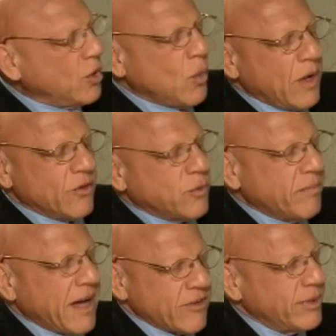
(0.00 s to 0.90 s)
Who else
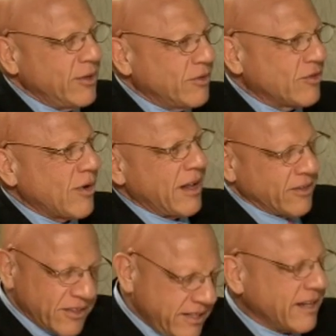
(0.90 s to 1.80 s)
would possibly use
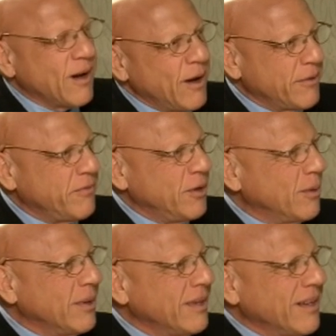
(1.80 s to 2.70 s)
astrology? Tick off a
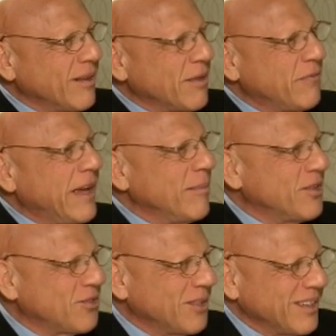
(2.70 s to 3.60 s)
few of the
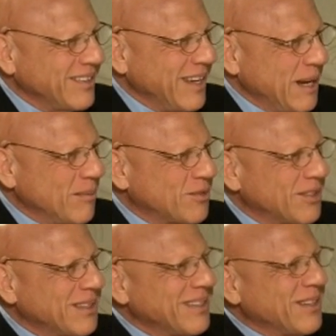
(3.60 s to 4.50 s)
famous names
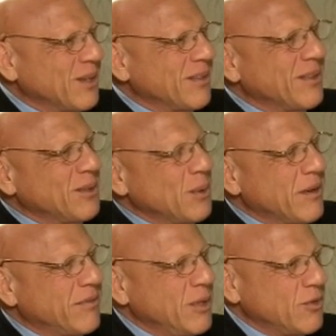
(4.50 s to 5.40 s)
who
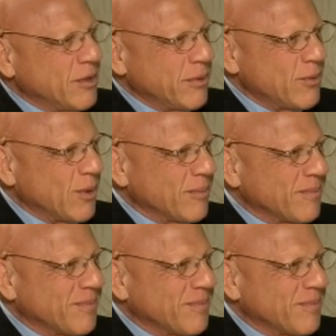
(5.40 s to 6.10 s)
have used it before.